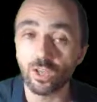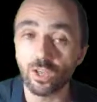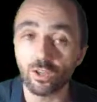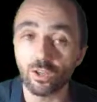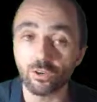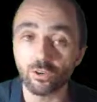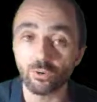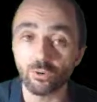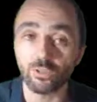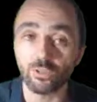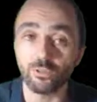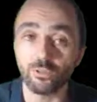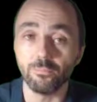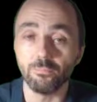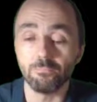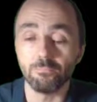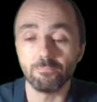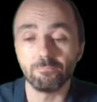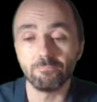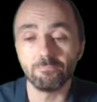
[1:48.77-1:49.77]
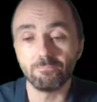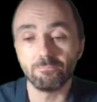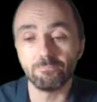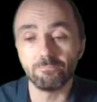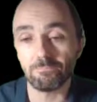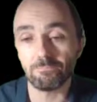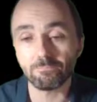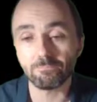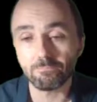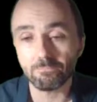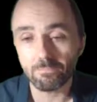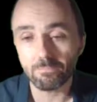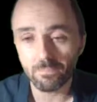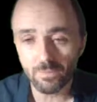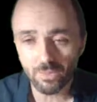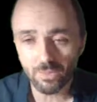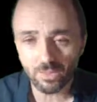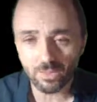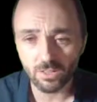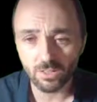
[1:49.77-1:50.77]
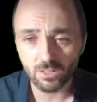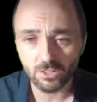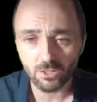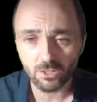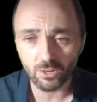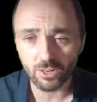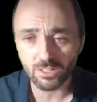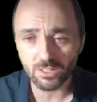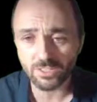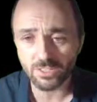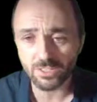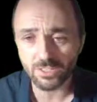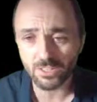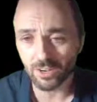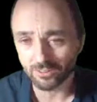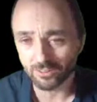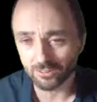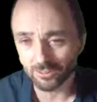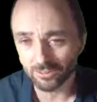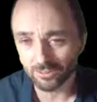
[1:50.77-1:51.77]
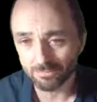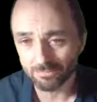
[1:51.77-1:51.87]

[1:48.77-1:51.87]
algorithm. So let's start.